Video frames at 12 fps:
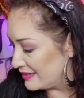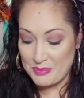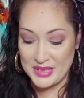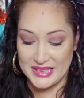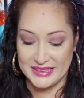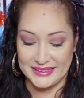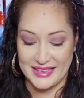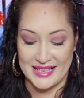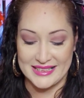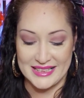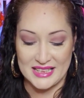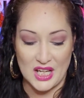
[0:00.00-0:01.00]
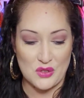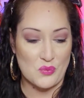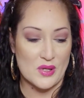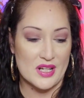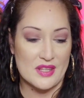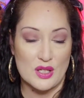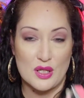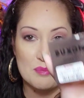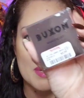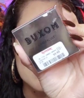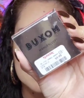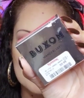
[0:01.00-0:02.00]
But I did get one of the
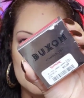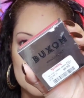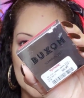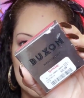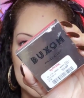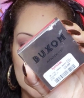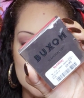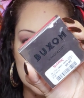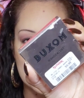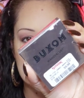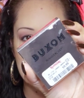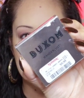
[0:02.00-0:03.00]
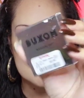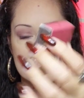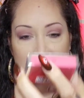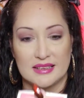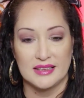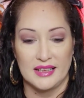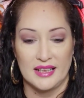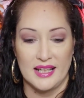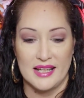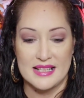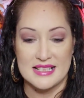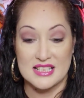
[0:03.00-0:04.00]
Buxom blushes.
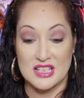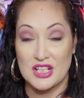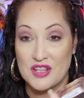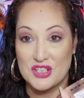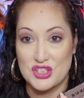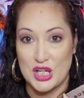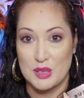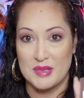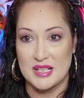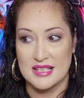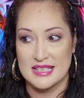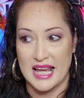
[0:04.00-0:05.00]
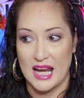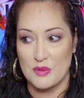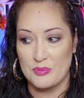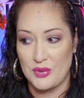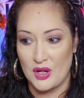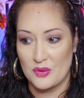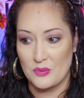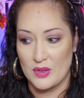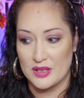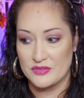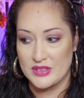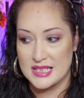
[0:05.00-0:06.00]
This is another shade because I had bought
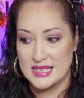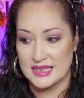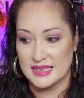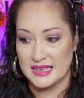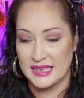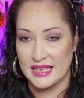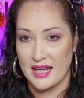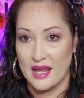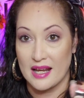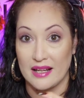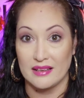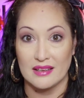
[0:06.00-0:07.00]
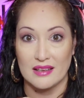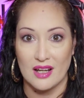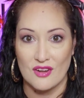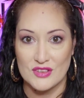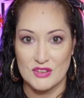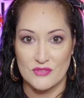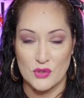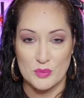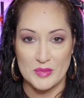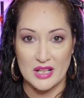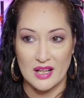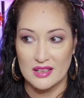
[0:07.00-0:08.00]
one recently and I love the
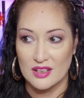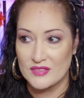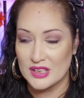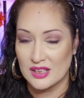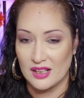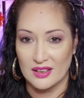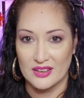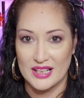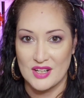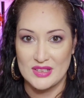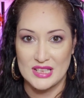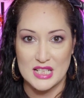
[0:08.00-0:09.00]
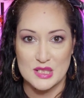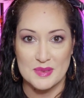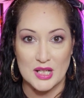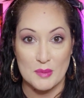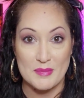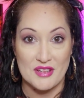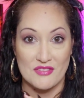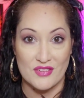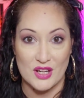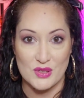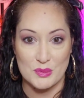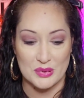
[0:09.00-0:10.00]
formula, I love the color and everything. It's become my
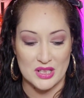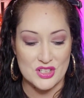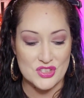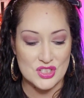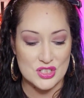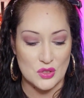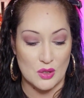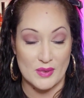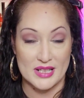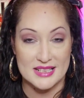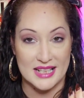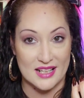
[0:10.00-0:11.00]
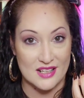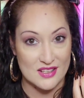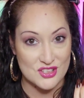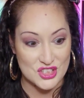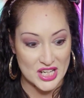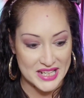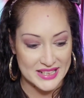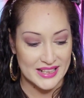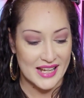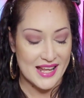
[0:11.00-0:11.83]
favorite blush, so I wanted to get another shade.